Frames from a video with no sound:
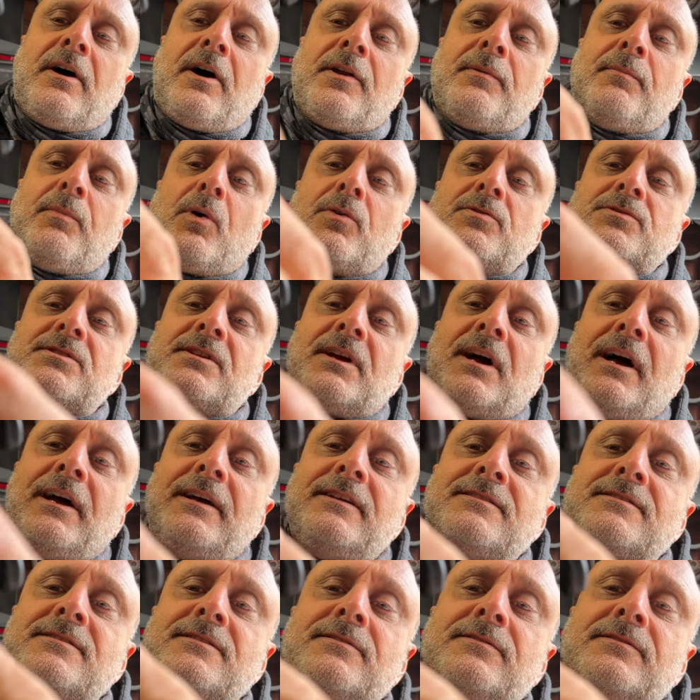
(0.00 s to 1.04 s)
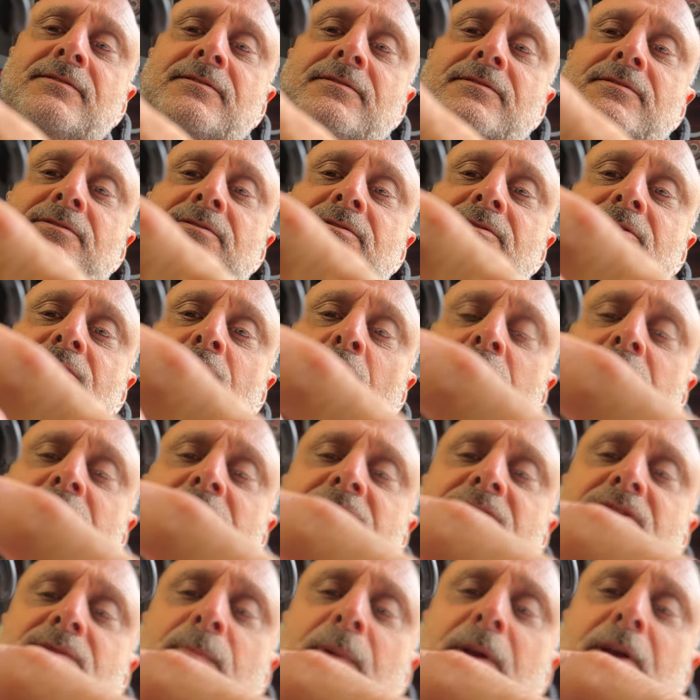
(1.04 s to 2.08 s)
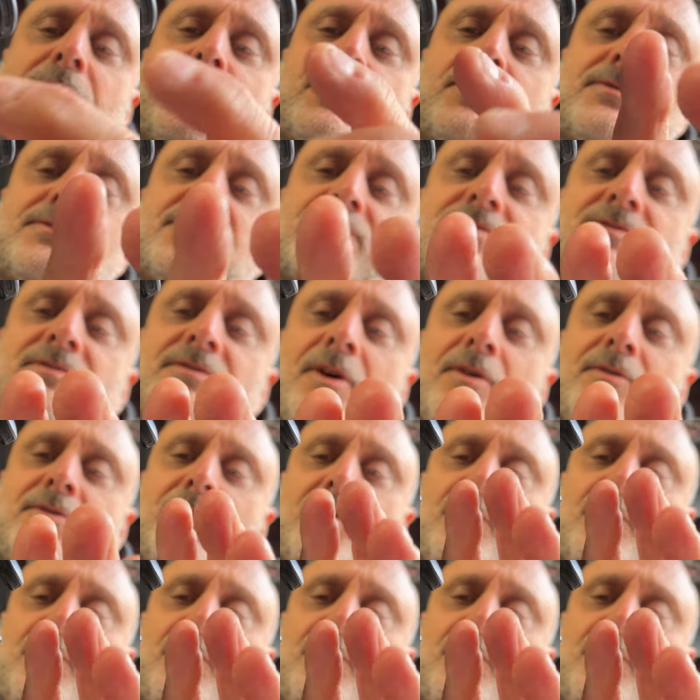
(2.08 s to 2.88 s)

on both sides. So these speakers, they're